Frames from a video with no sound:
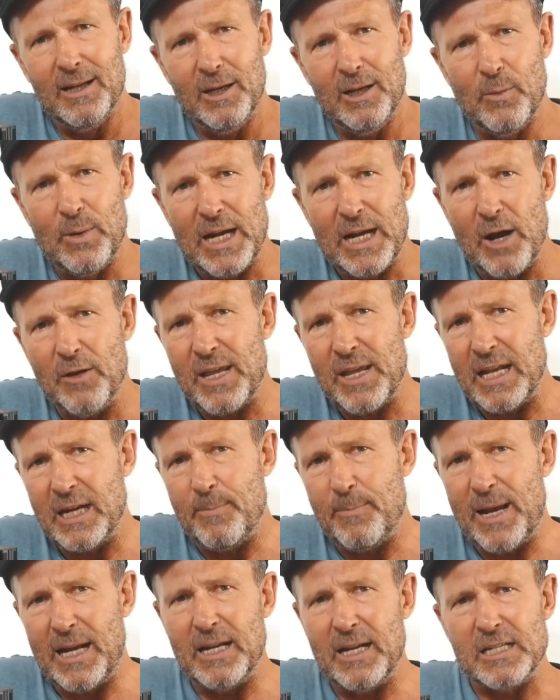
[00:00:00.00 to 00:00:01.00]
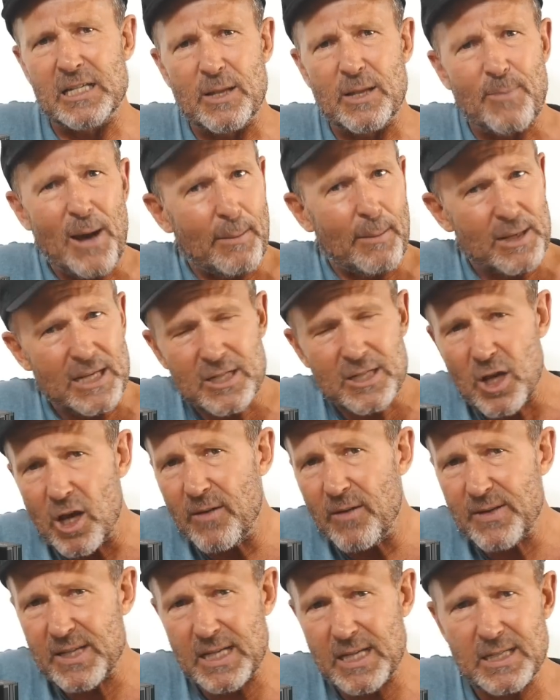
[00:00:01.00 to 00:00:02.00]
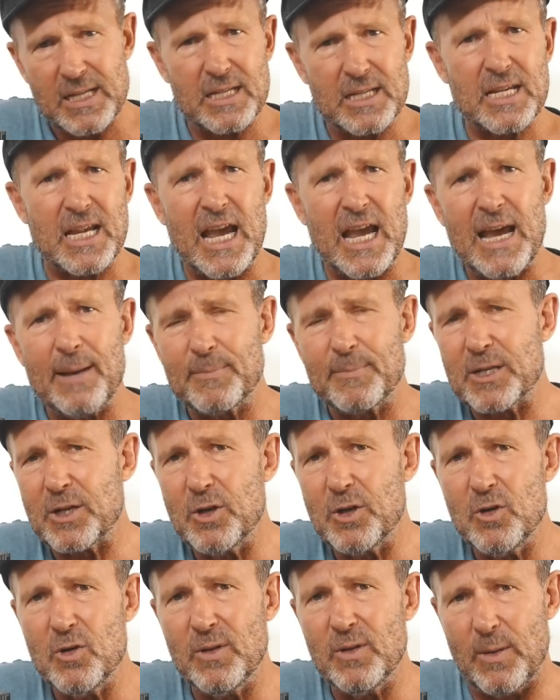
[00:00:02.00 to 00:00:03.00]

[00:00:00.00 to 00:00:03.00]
We know the independence of the public service is a scam too.